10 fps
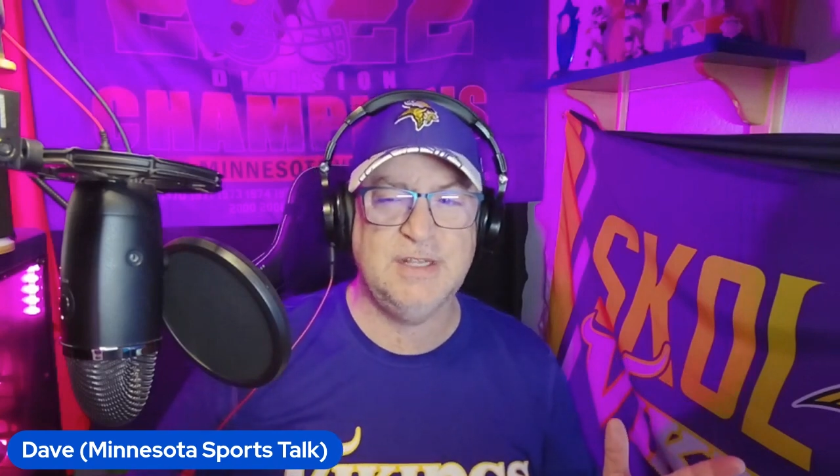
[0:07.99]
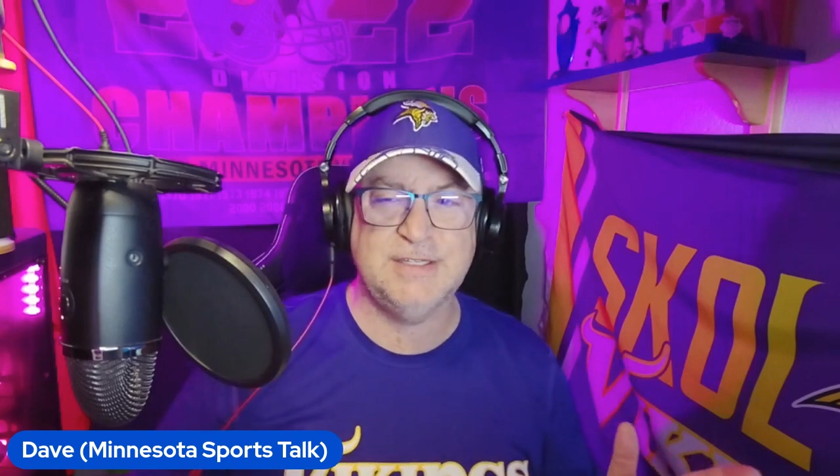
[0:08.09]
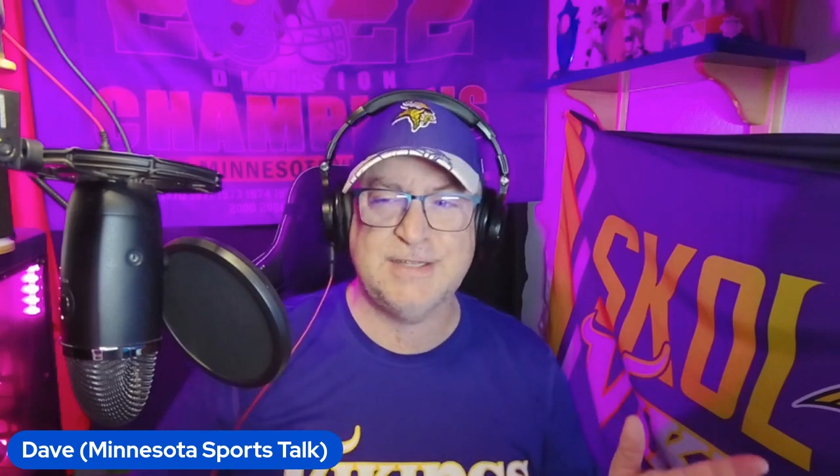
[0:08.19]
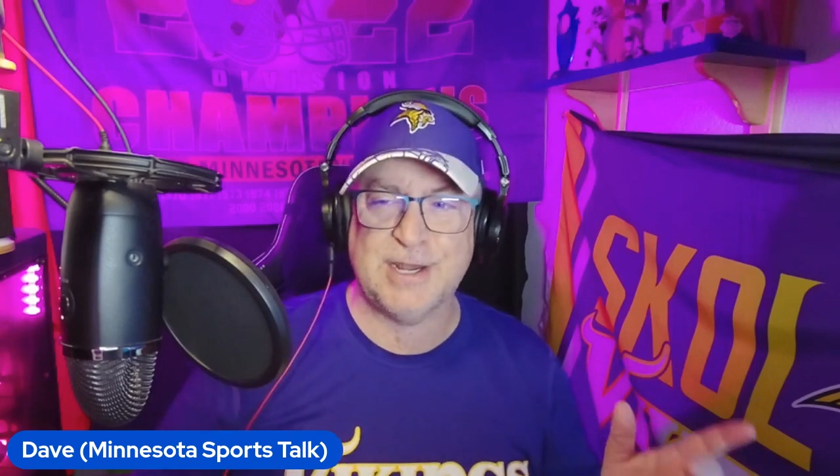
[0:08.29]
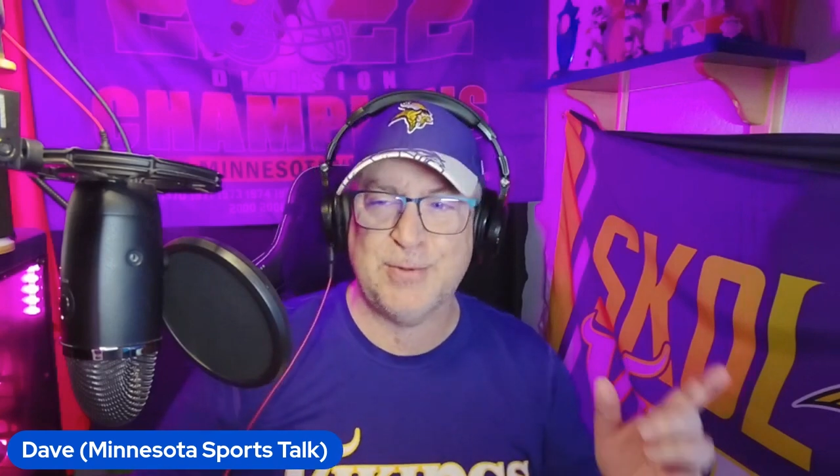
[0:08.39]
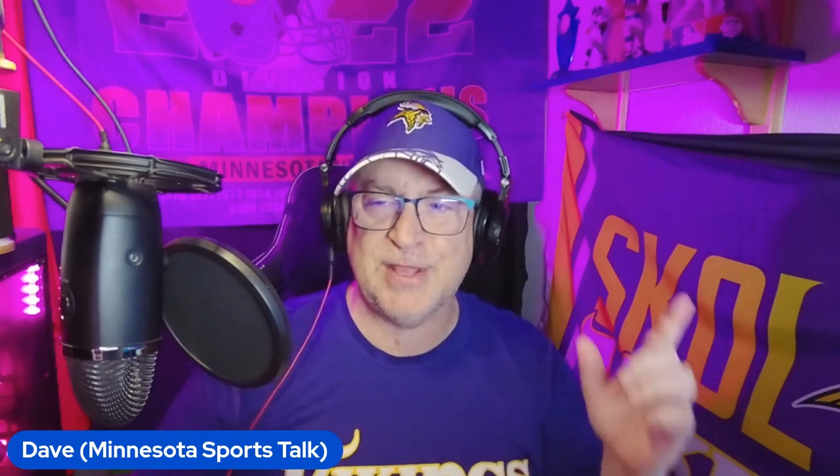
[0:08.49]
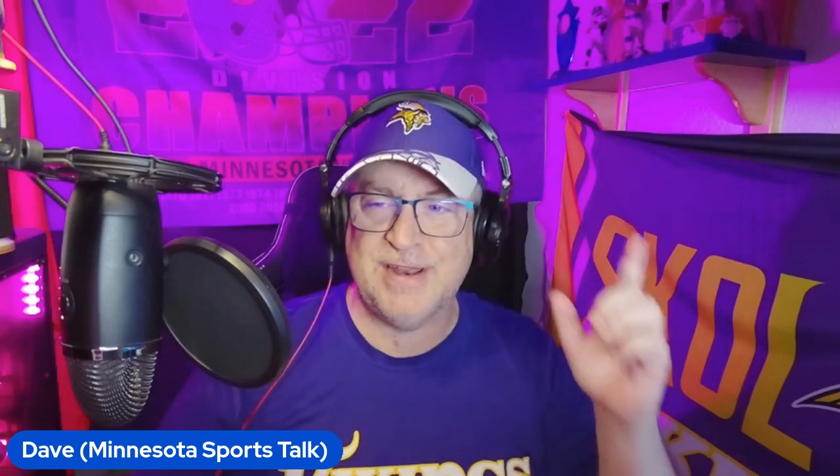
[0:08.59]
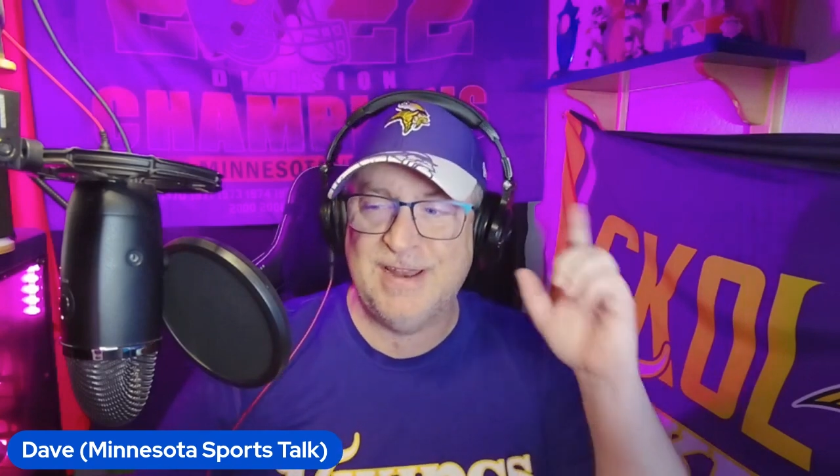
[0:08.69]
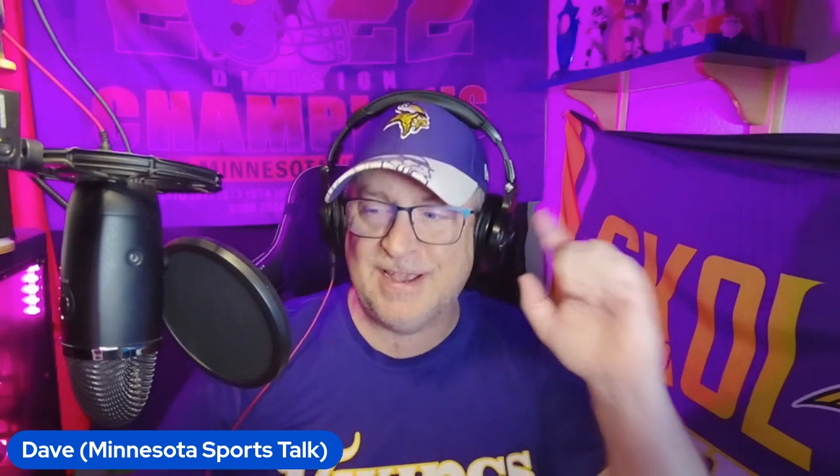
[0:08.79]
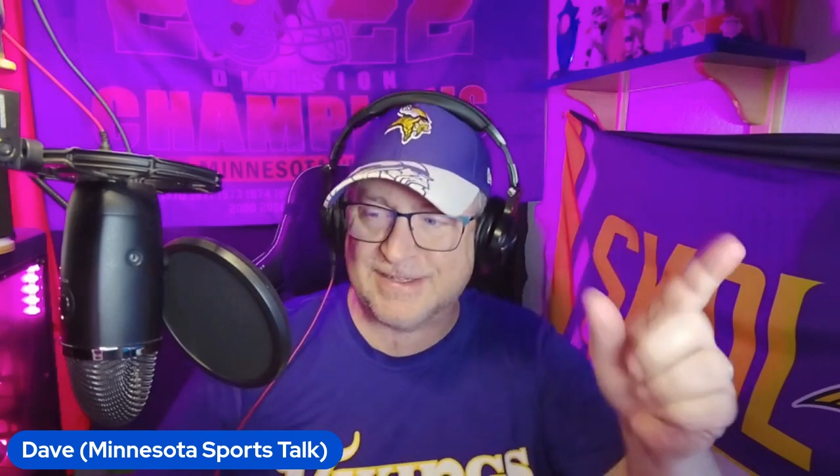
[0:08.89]
Let's talk about
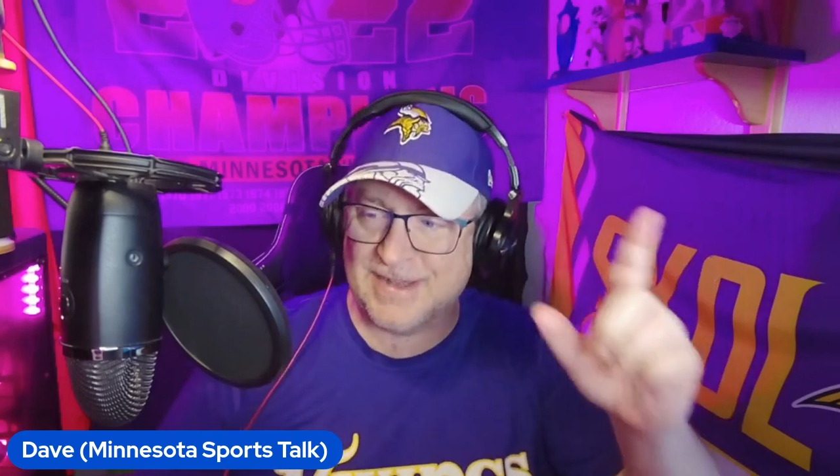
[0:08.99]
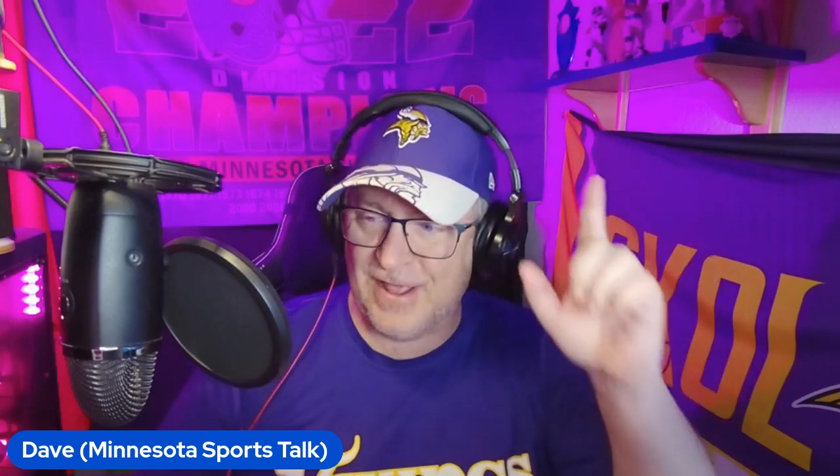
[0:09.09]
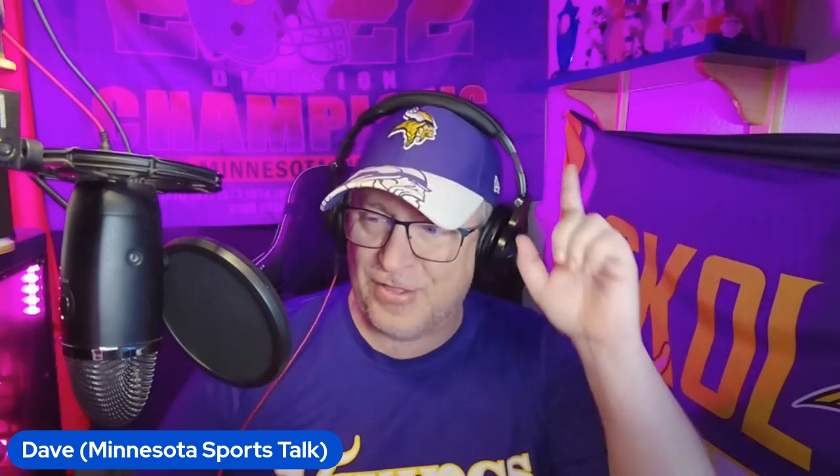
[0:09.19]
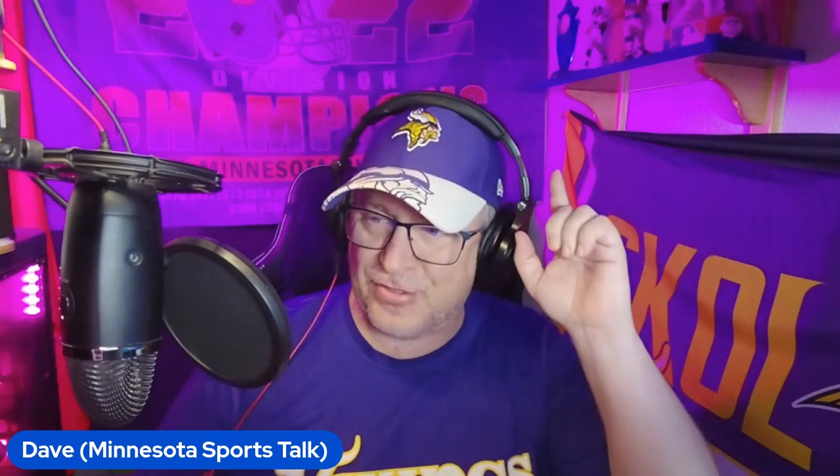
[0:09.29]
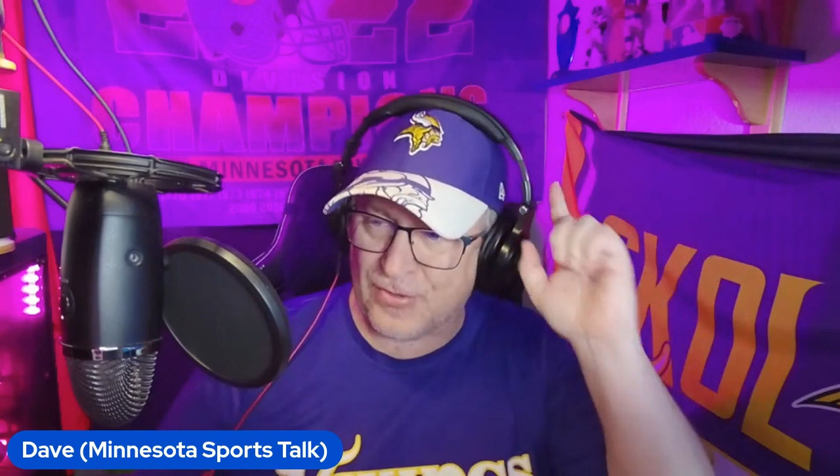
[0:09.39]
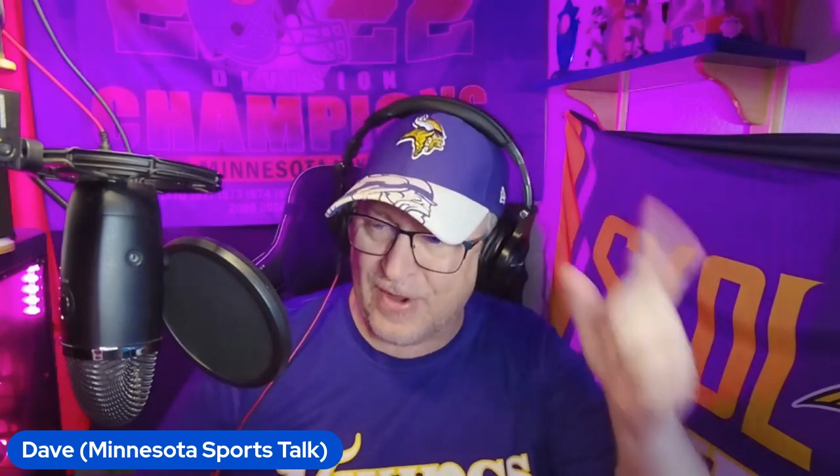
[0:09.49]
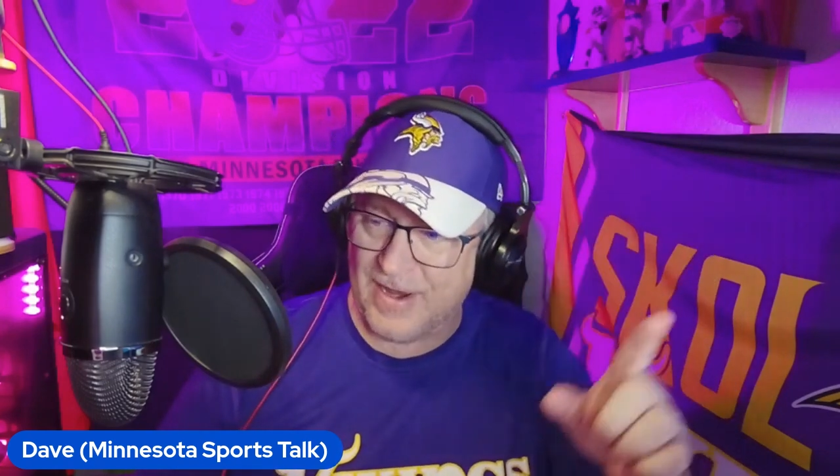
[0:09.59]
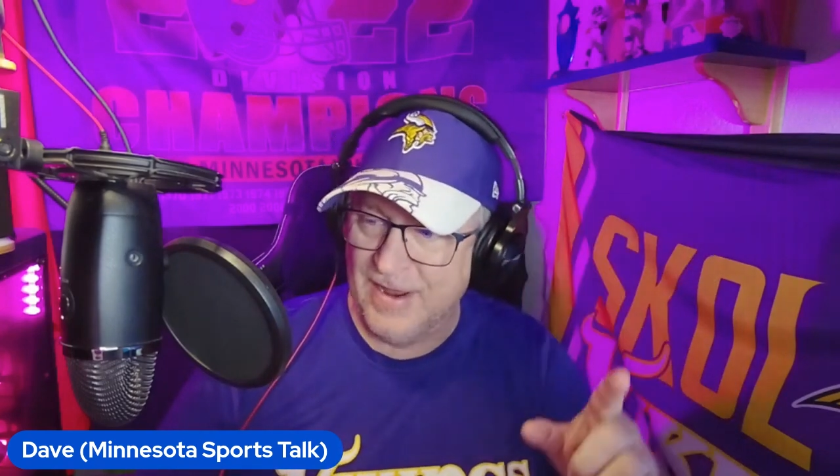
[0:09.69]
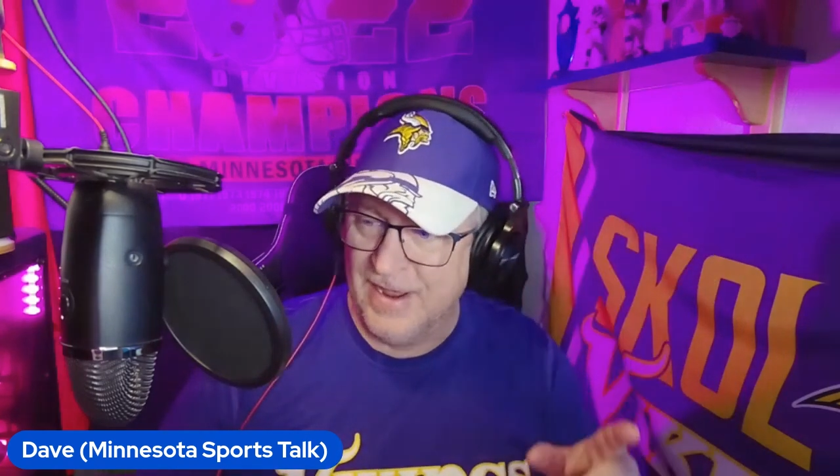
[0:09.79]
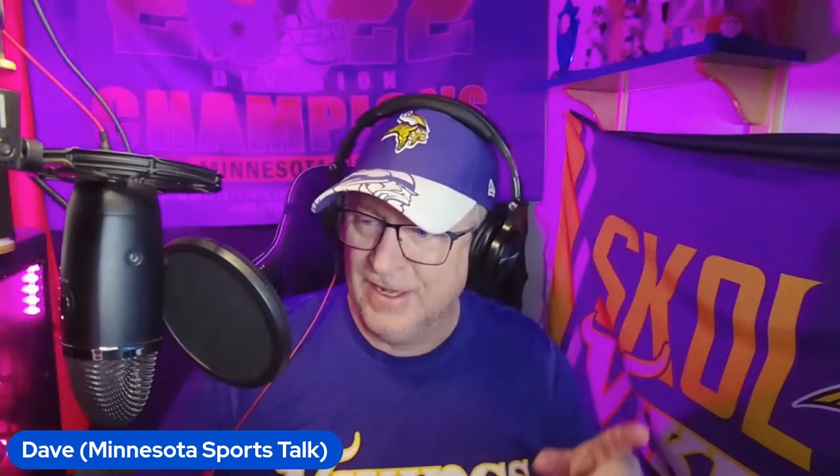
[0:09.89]
that next in
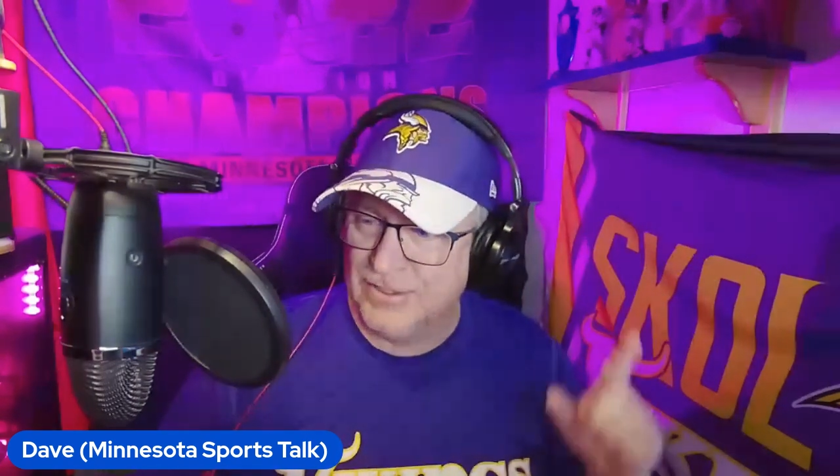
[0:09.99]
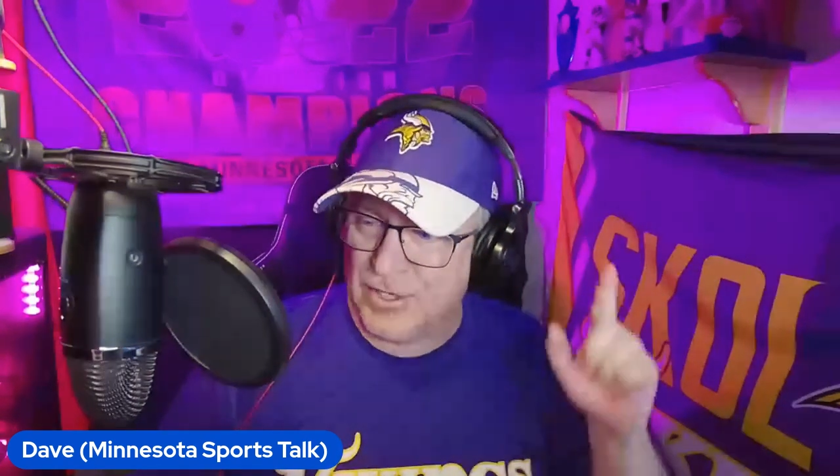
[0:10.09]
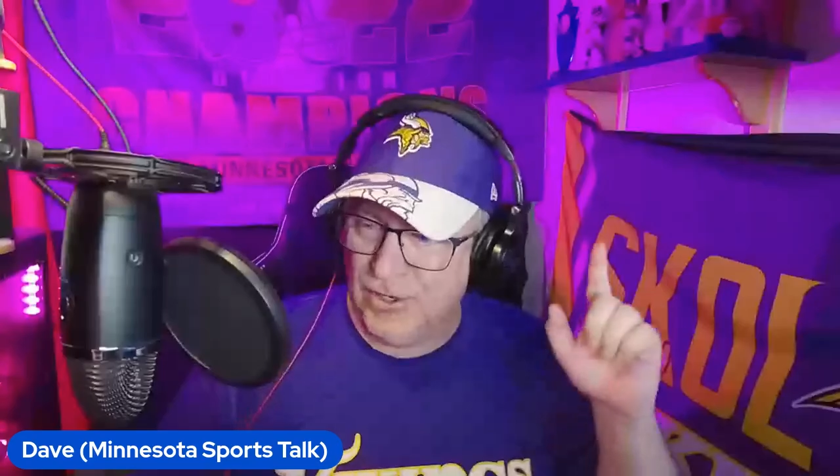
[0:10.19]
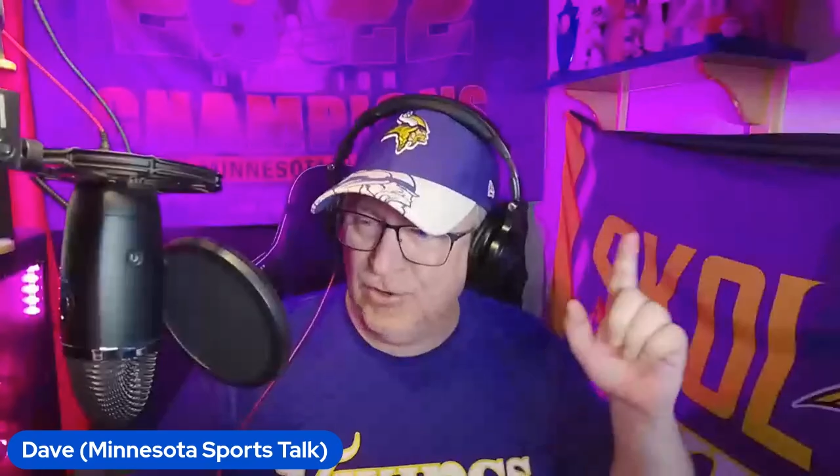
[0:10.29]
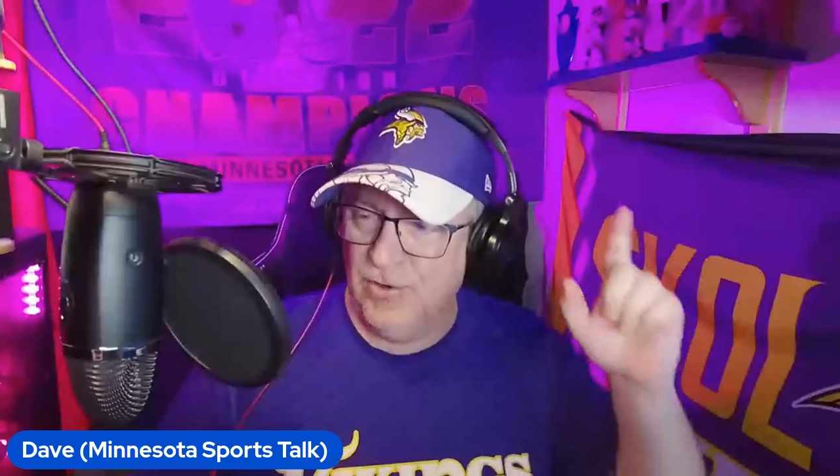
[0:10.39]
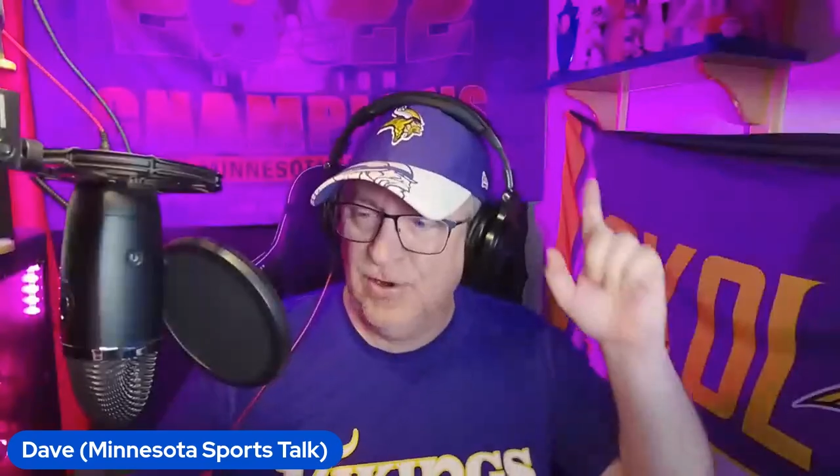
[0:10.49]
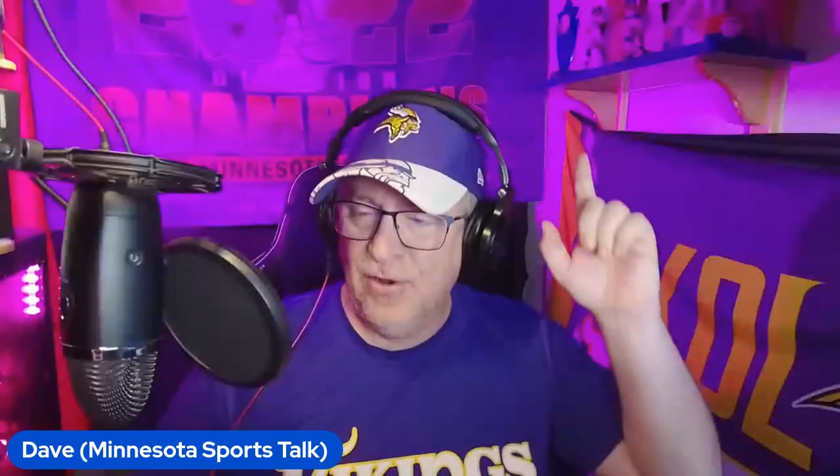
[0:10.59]
3, 2,